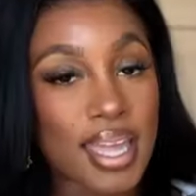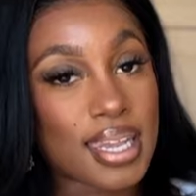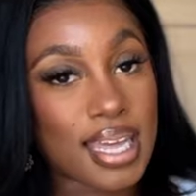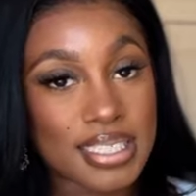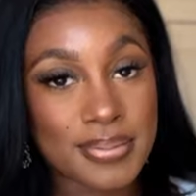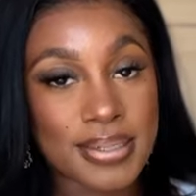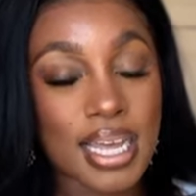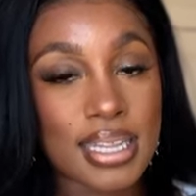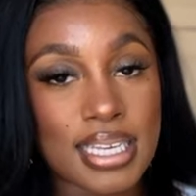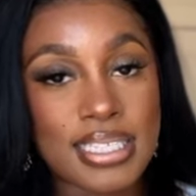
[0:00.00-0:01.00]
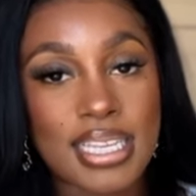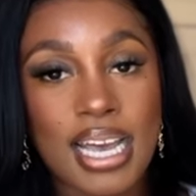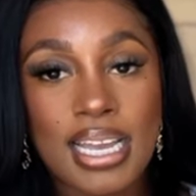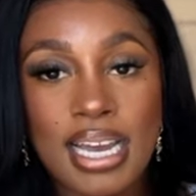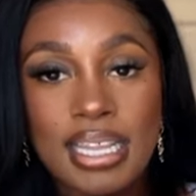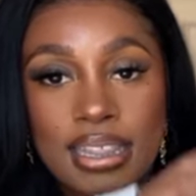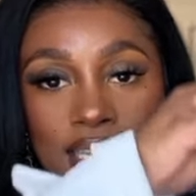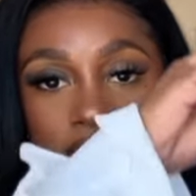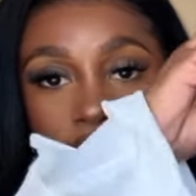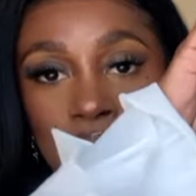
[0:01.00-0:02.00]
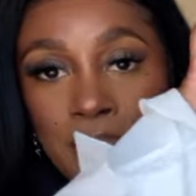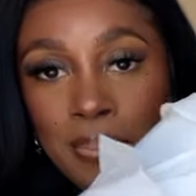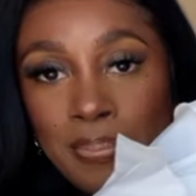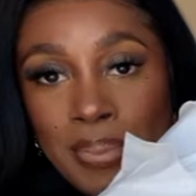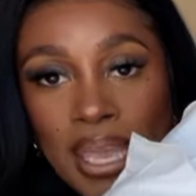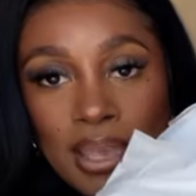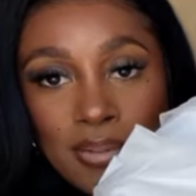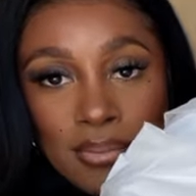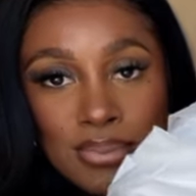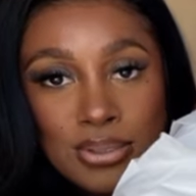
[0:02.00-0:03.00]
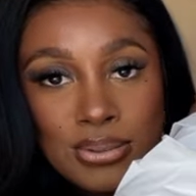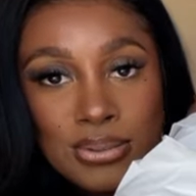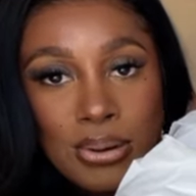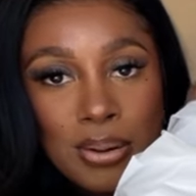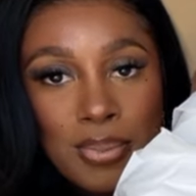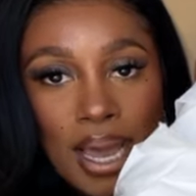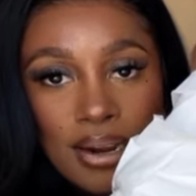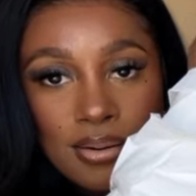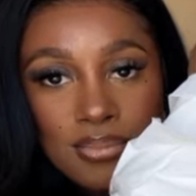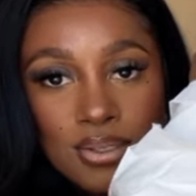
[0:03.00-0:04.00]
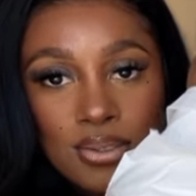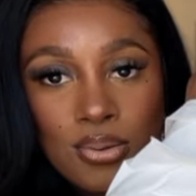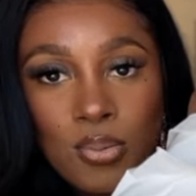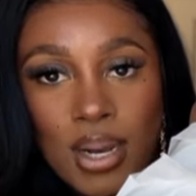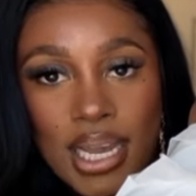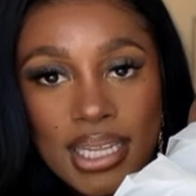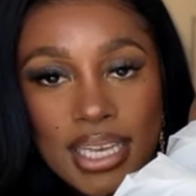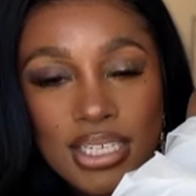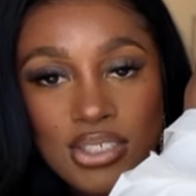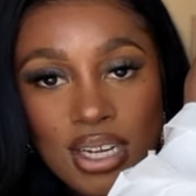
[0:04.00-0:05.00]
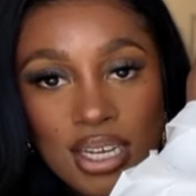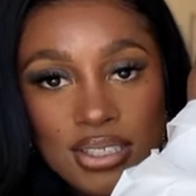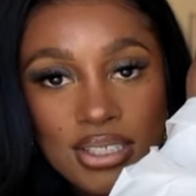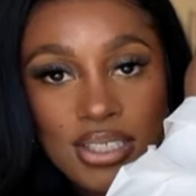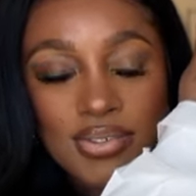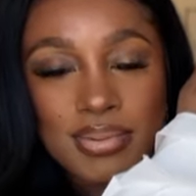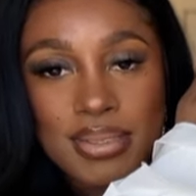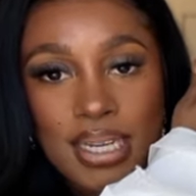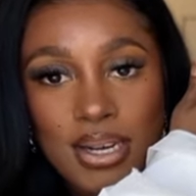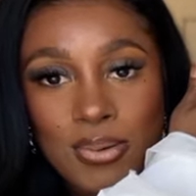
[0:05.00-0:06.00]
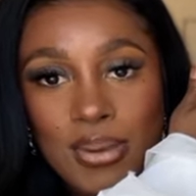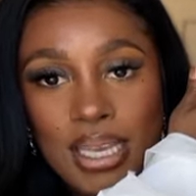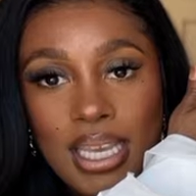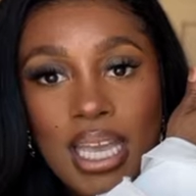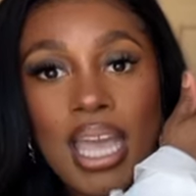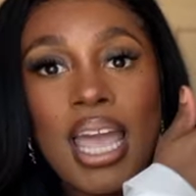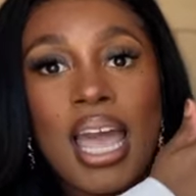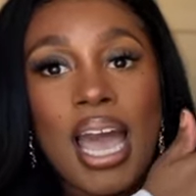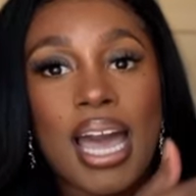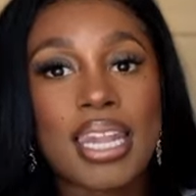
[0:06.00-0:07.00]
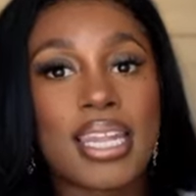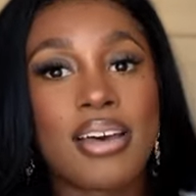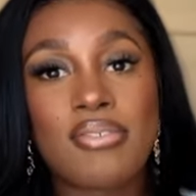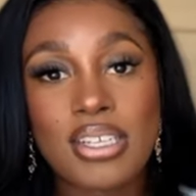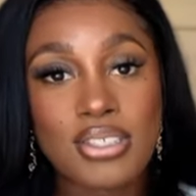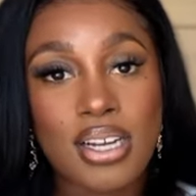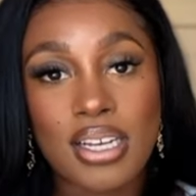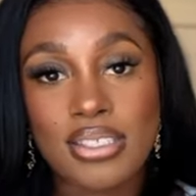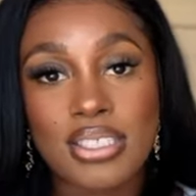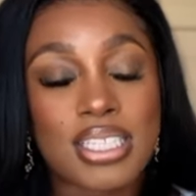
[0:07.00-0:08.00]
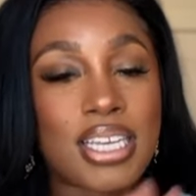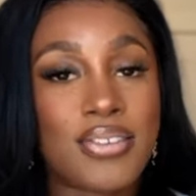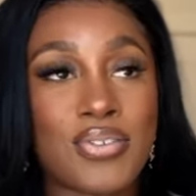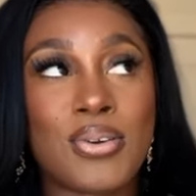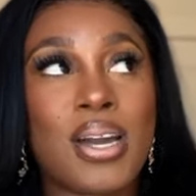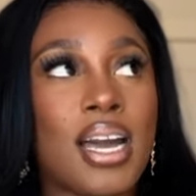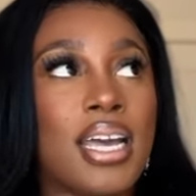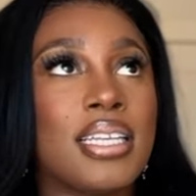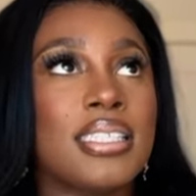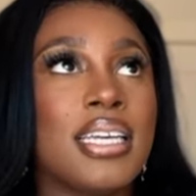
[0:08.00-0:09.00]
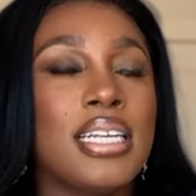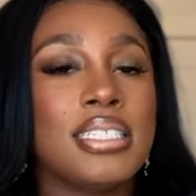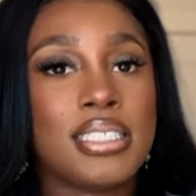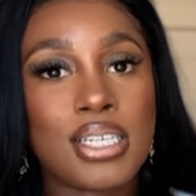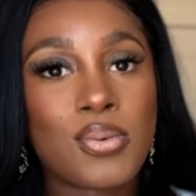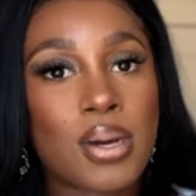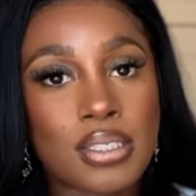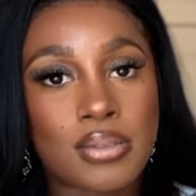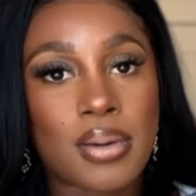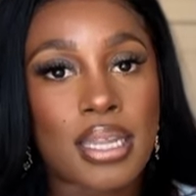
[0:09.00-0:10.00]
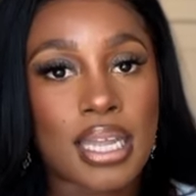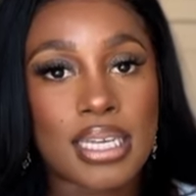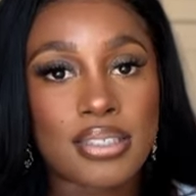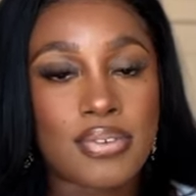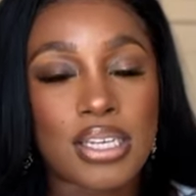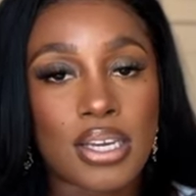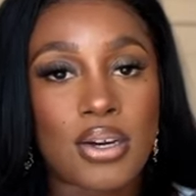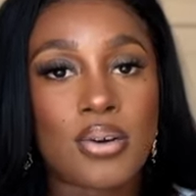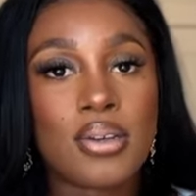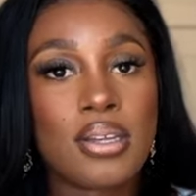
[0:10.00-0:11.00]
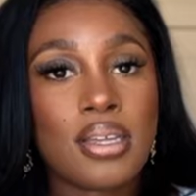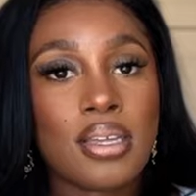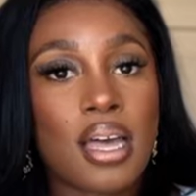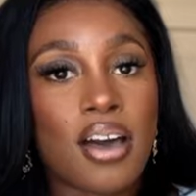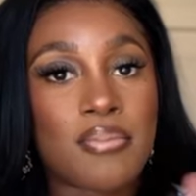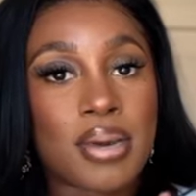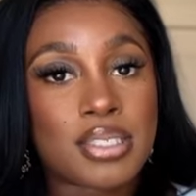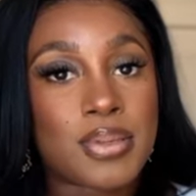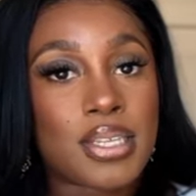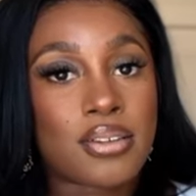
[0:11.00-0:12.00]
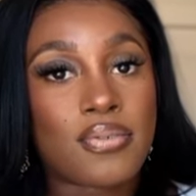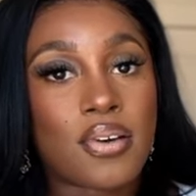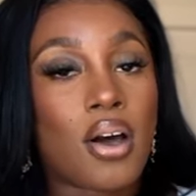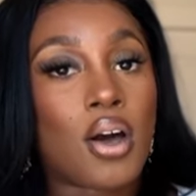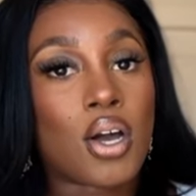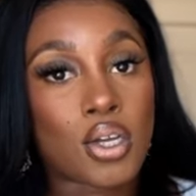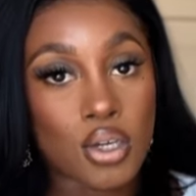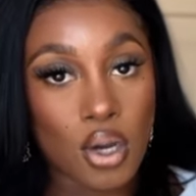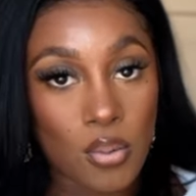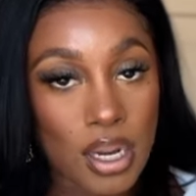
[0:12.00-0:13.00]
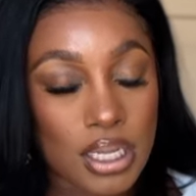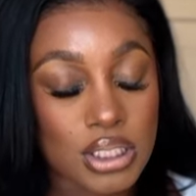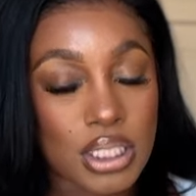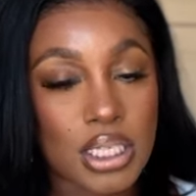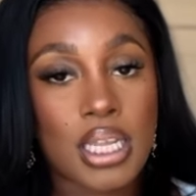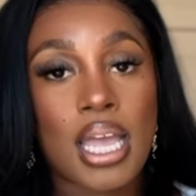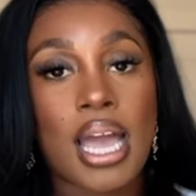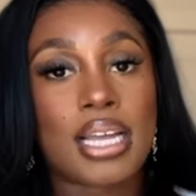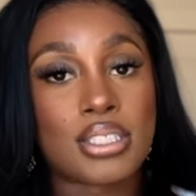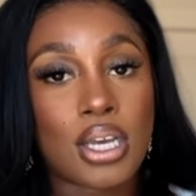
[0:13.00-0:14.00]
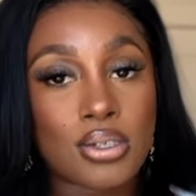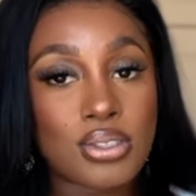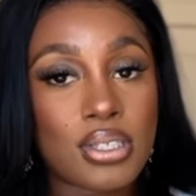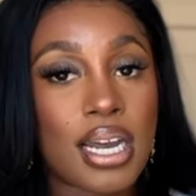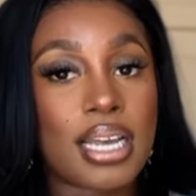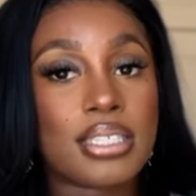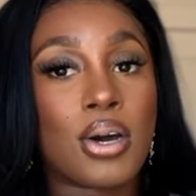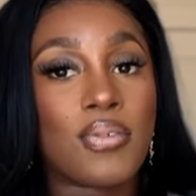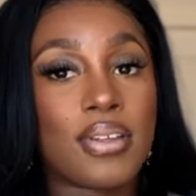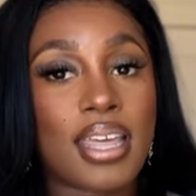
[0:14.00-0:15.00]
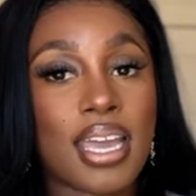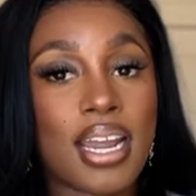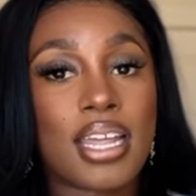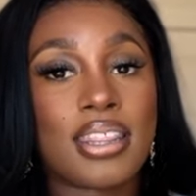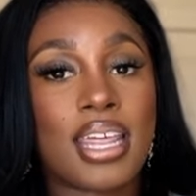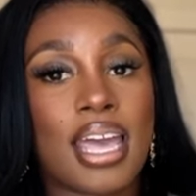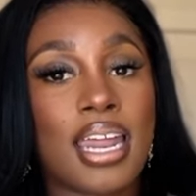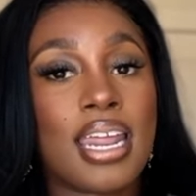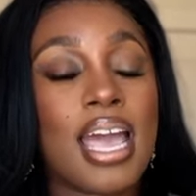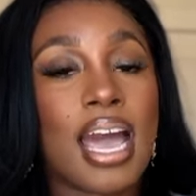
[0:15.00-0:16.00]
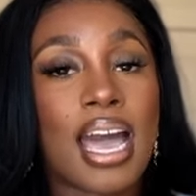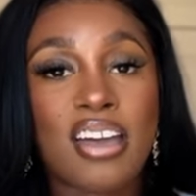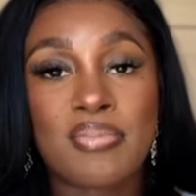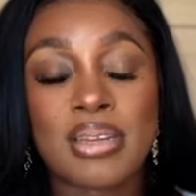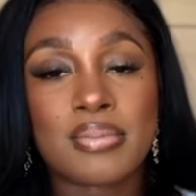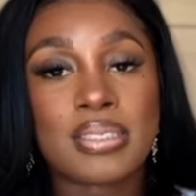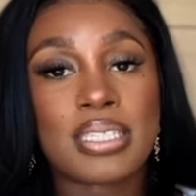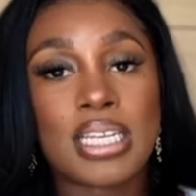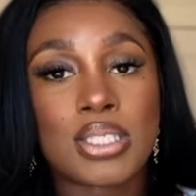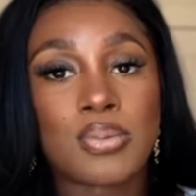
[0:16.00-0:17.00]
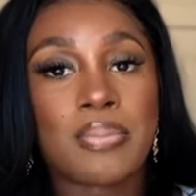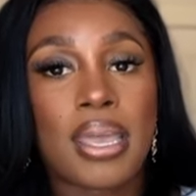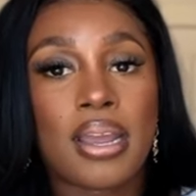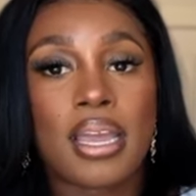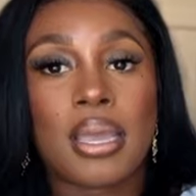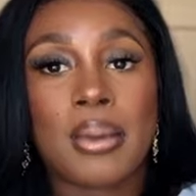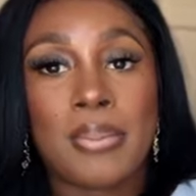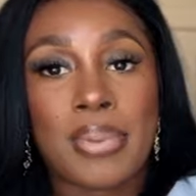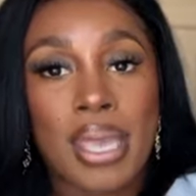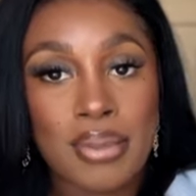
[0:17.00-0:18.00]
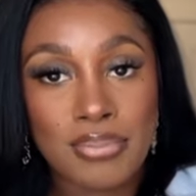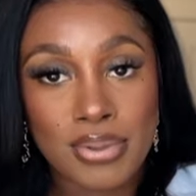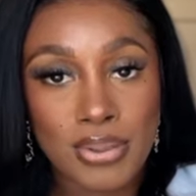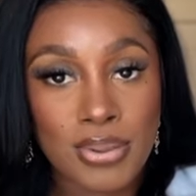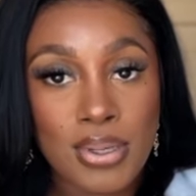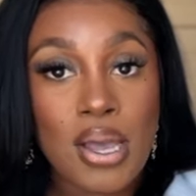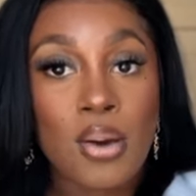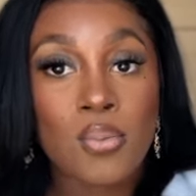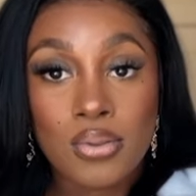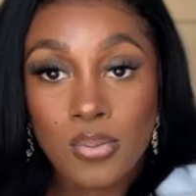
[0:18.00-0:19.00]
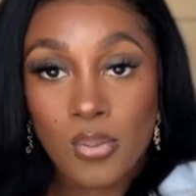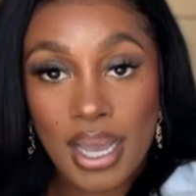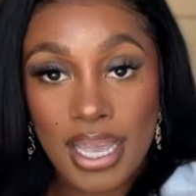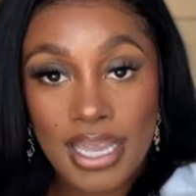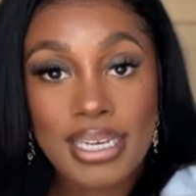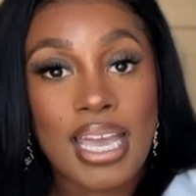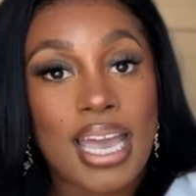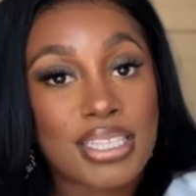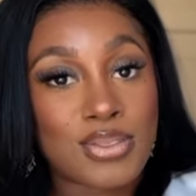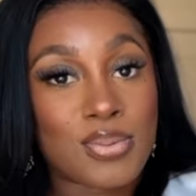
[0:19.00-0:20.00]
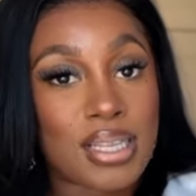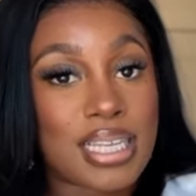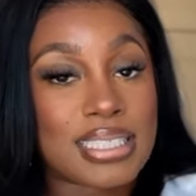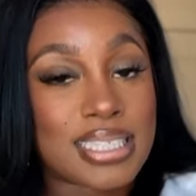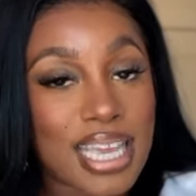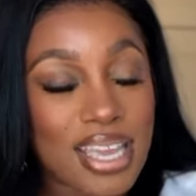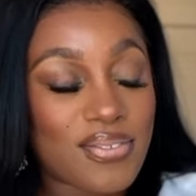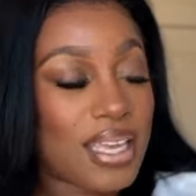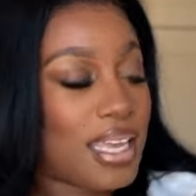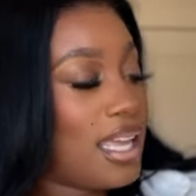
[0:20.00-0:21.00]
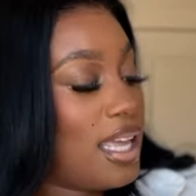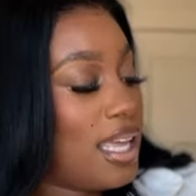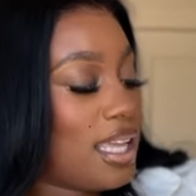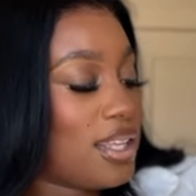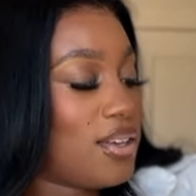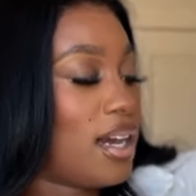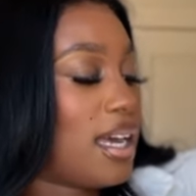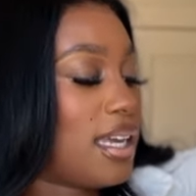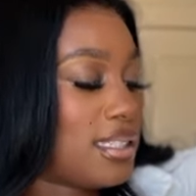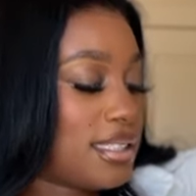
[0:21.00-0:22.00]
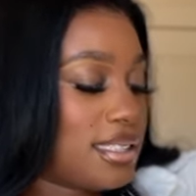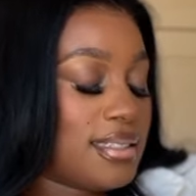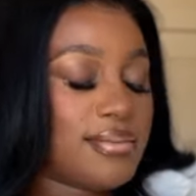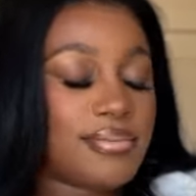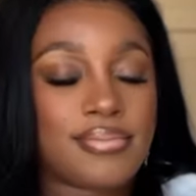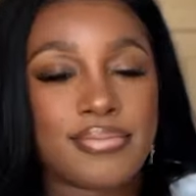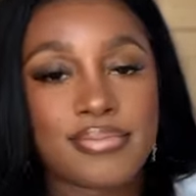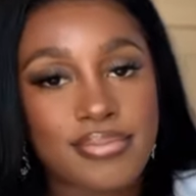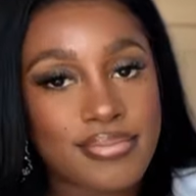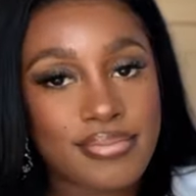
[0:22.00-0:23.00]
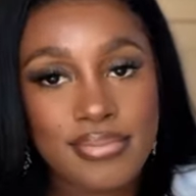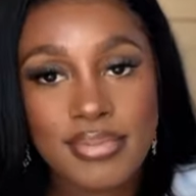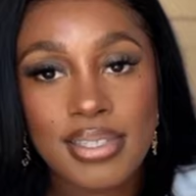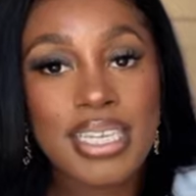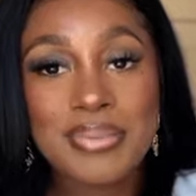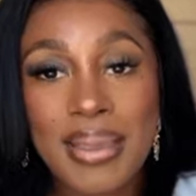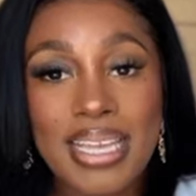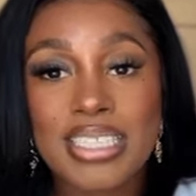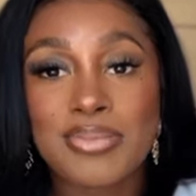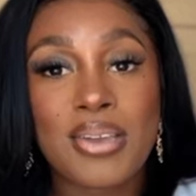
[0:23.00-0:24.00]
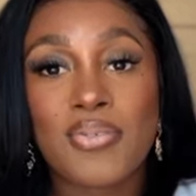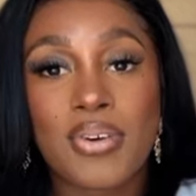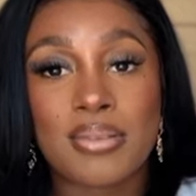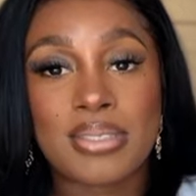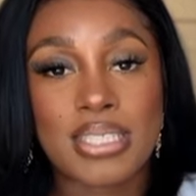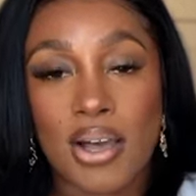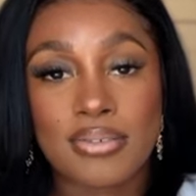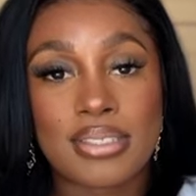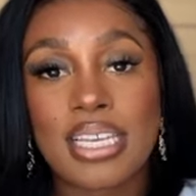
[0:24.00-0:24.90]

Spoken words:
And last but not least, I got these baby blue or powder blue wide leg trousers from StyleWe. I love these trousers. If you guys didn't watch my last video of my spring thrift haul, go watch it. I told you guys over there that I have been obsessed with pairing baby blue with white as well as navy. You guys, these pants speak for themselves.